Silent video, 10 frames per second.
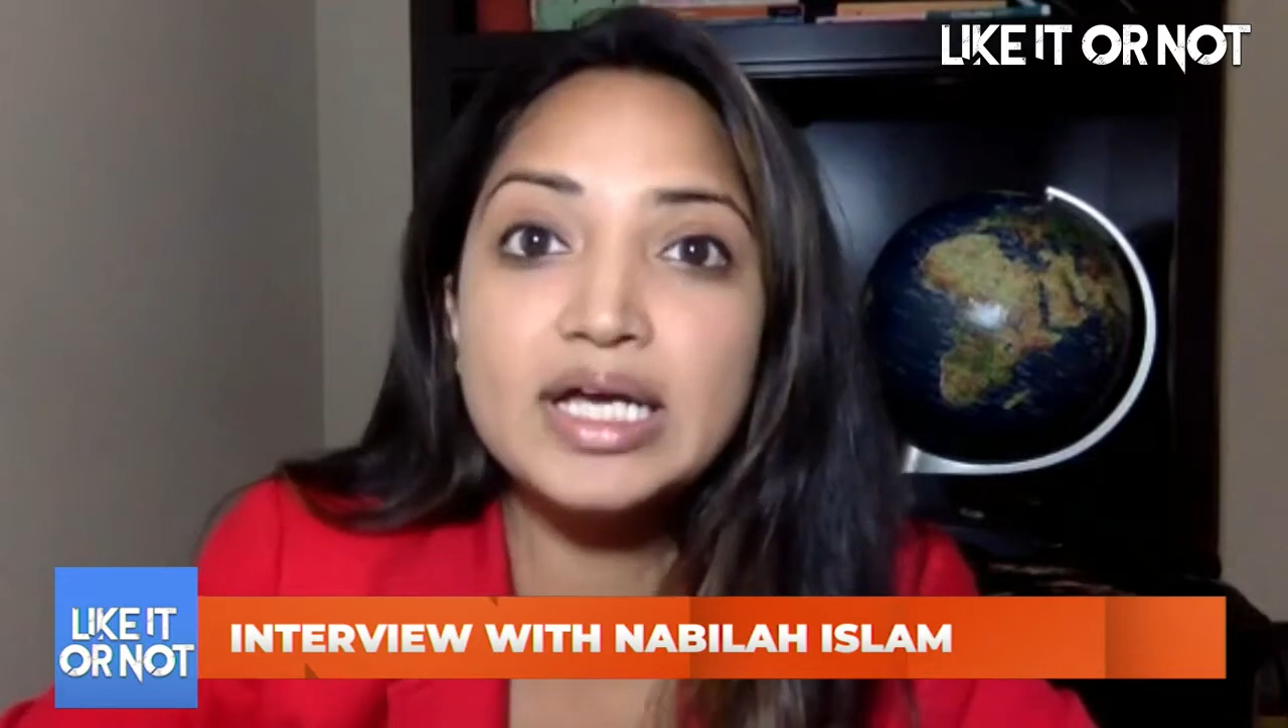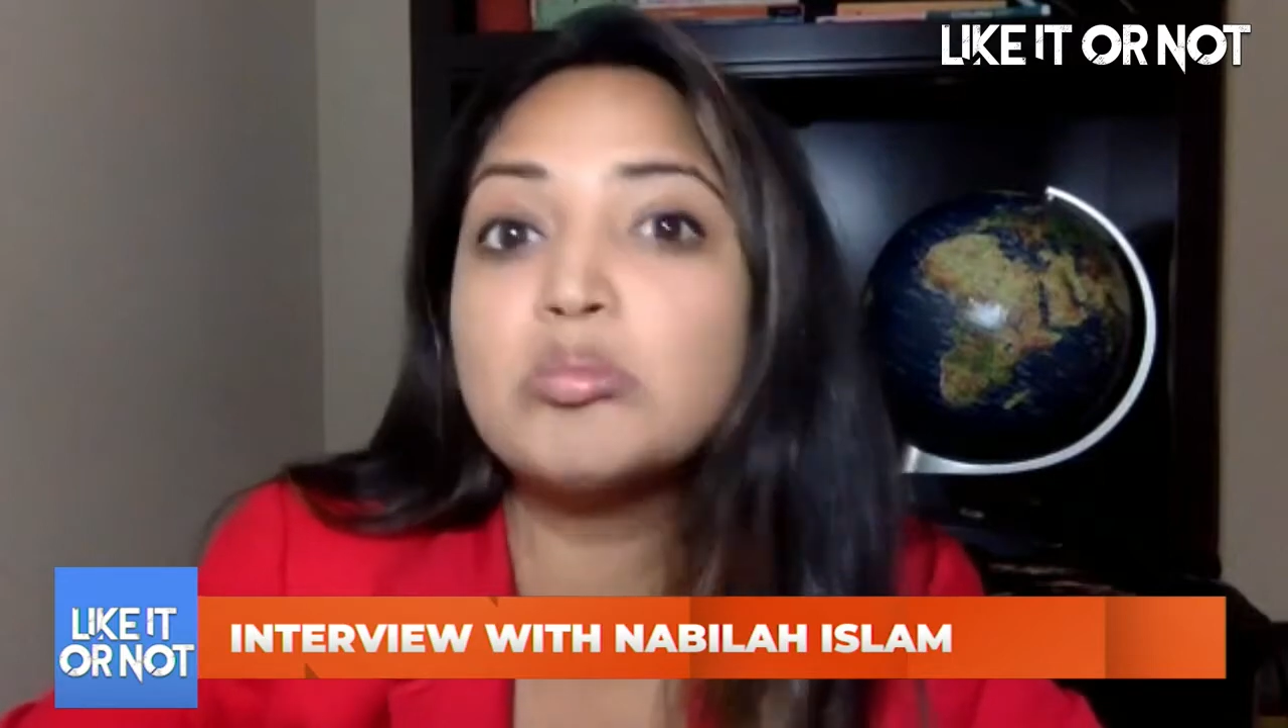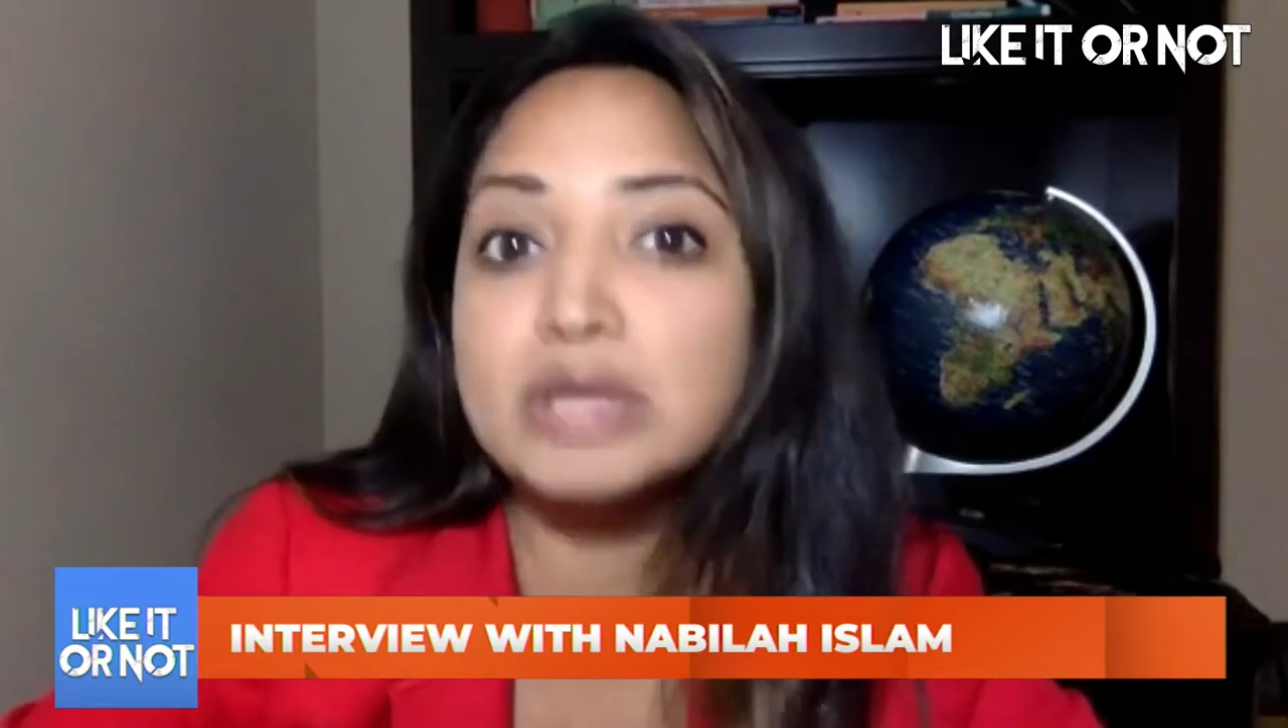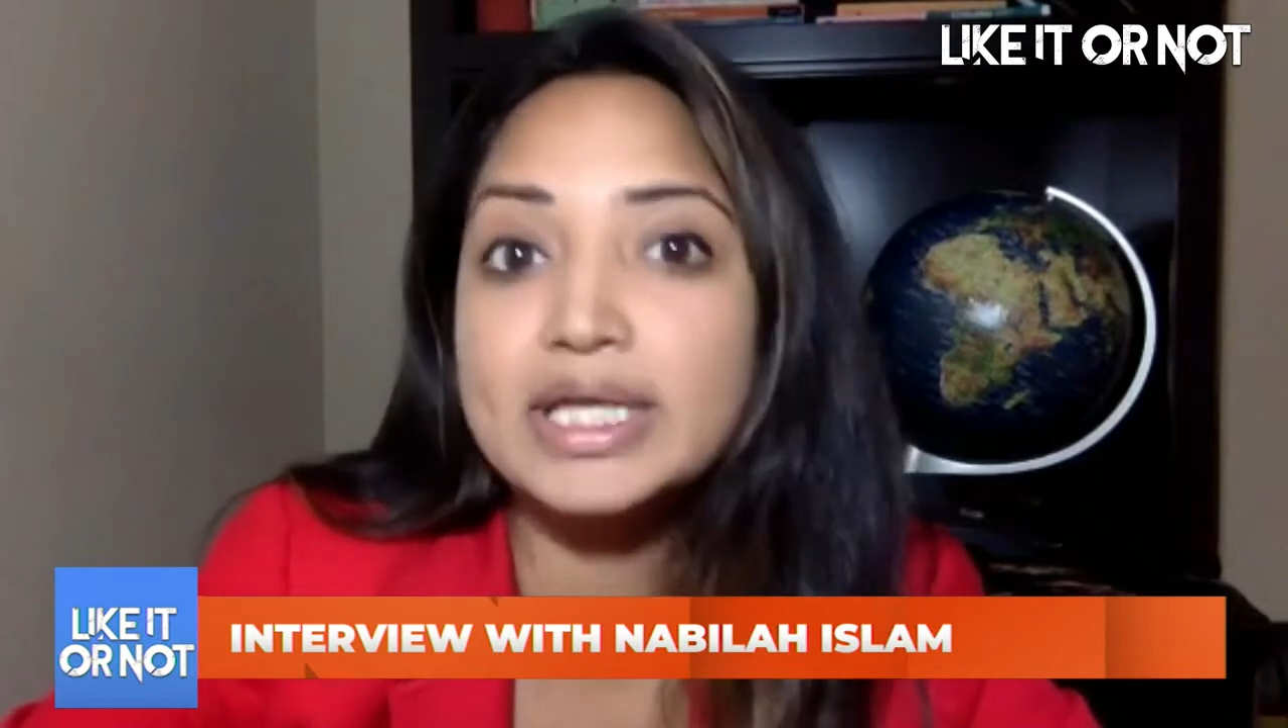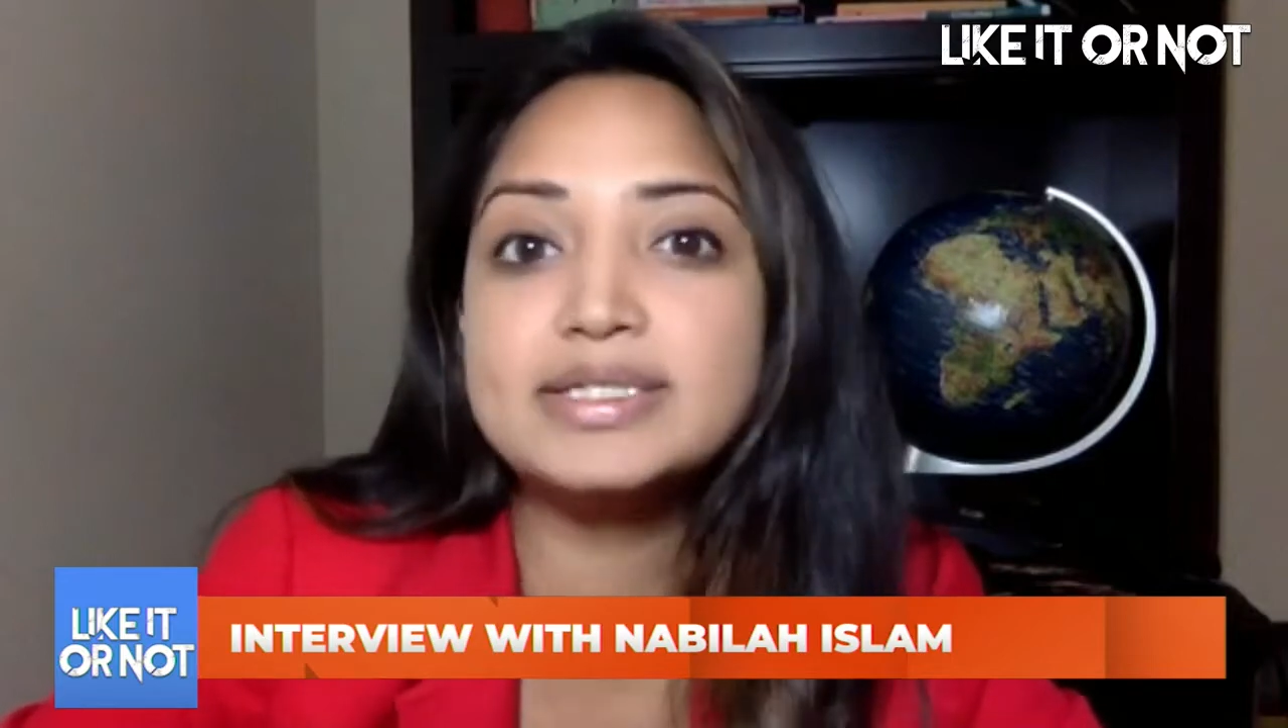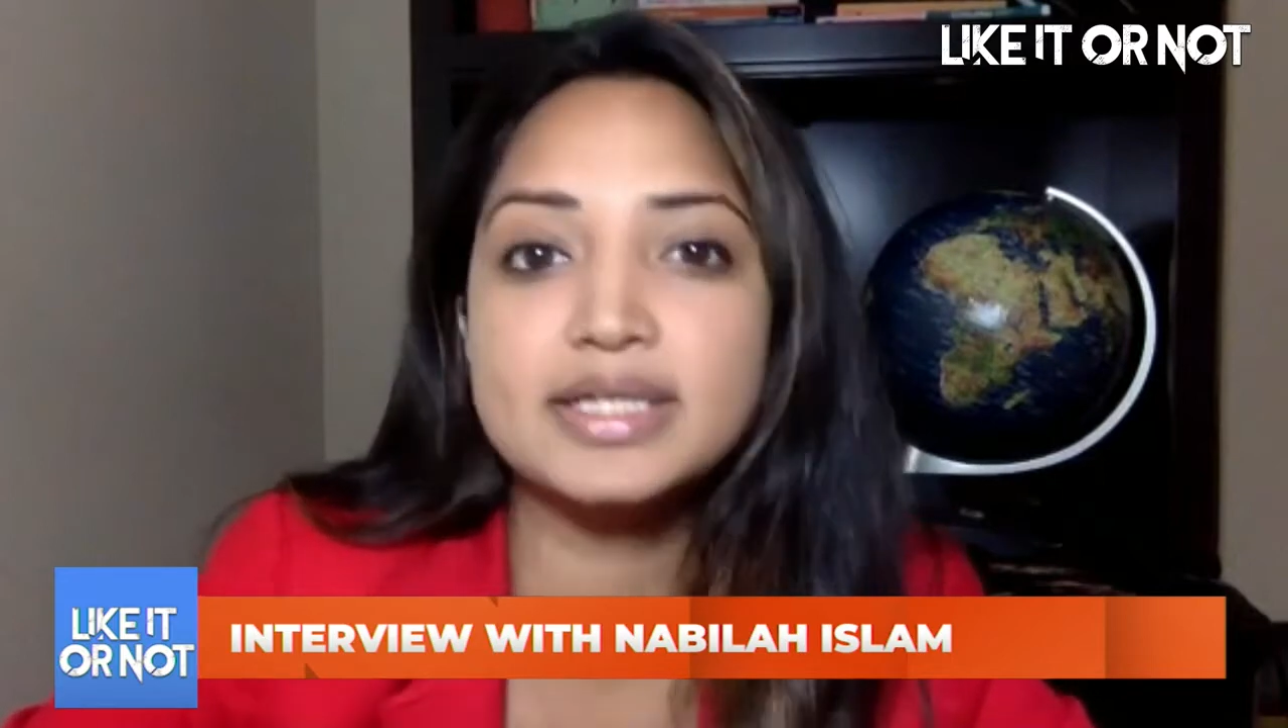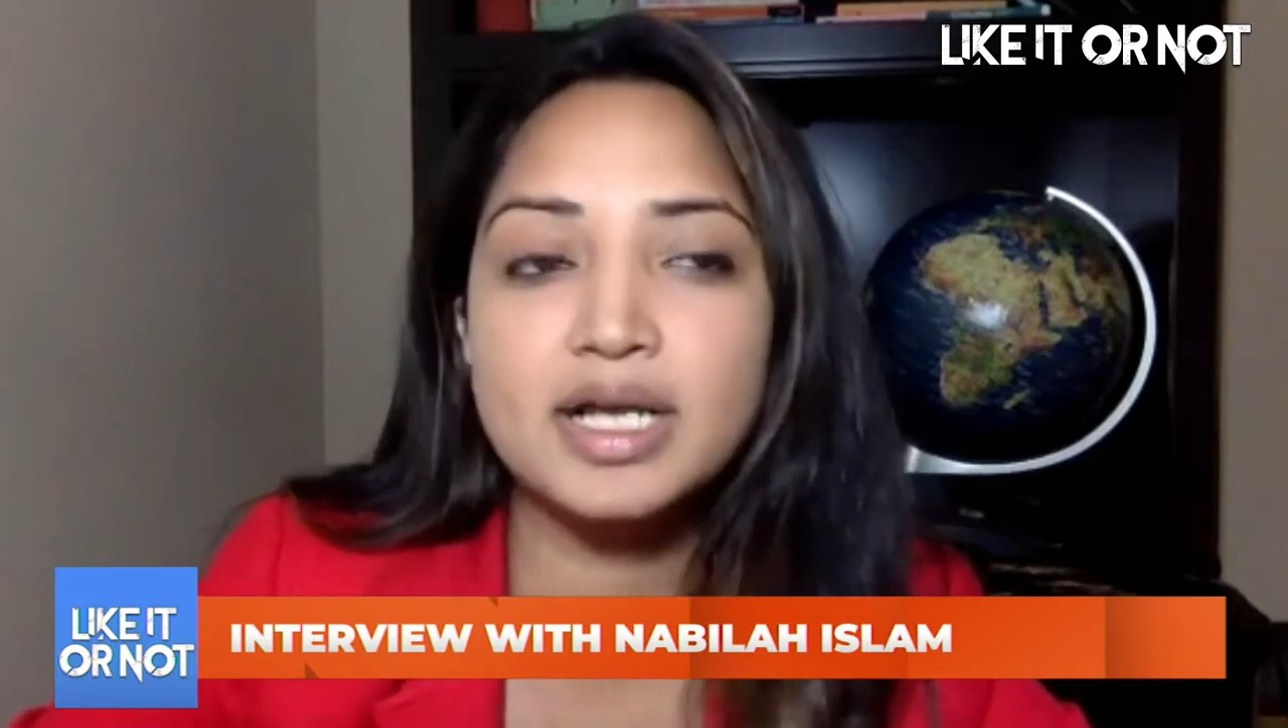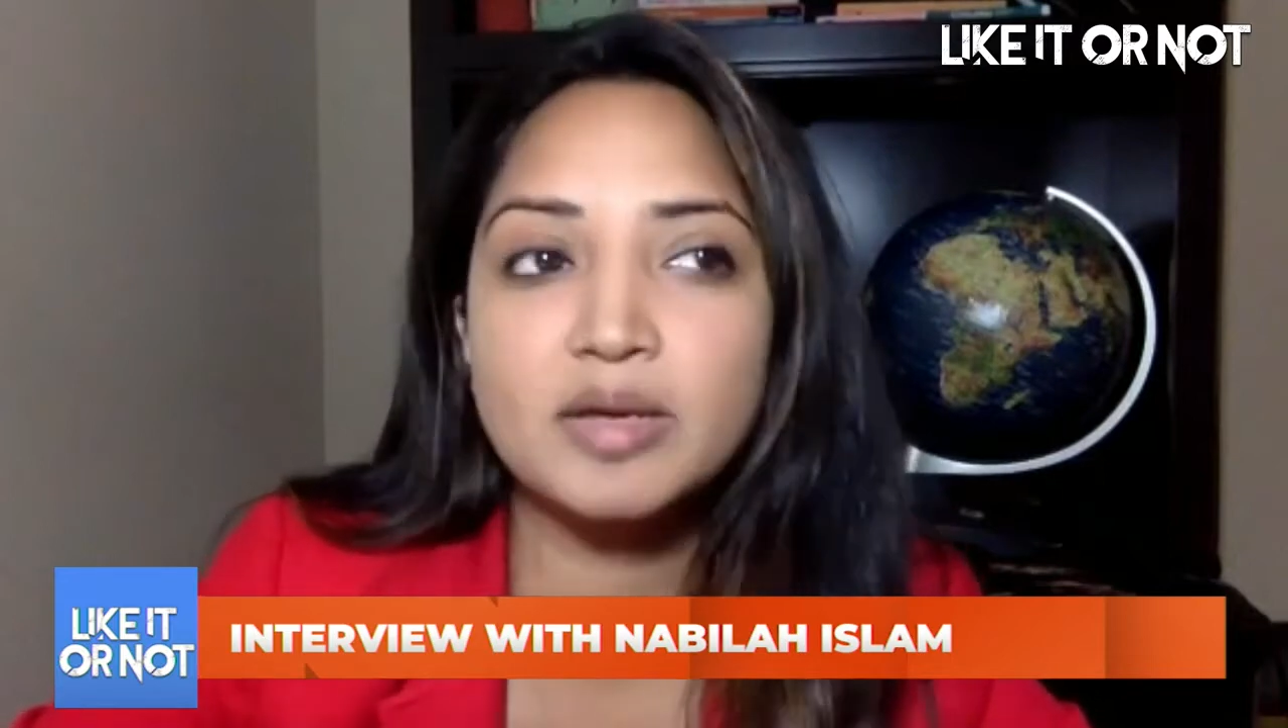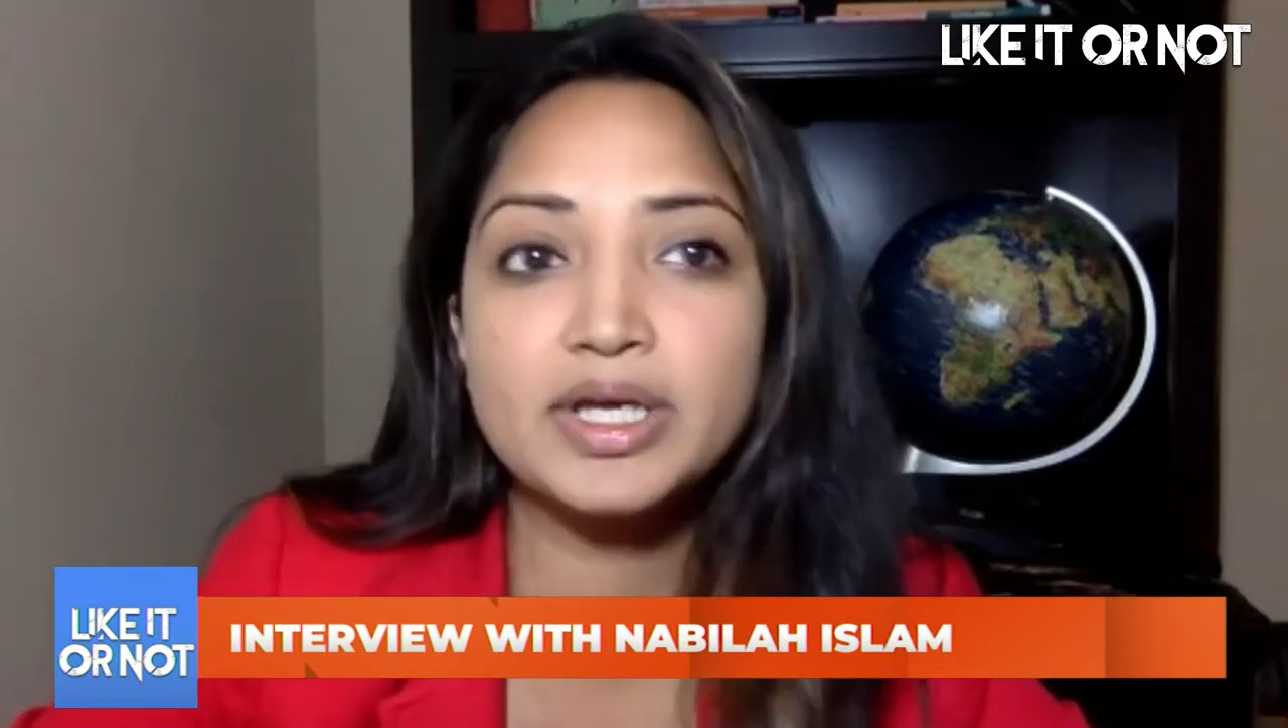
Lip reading: complacent.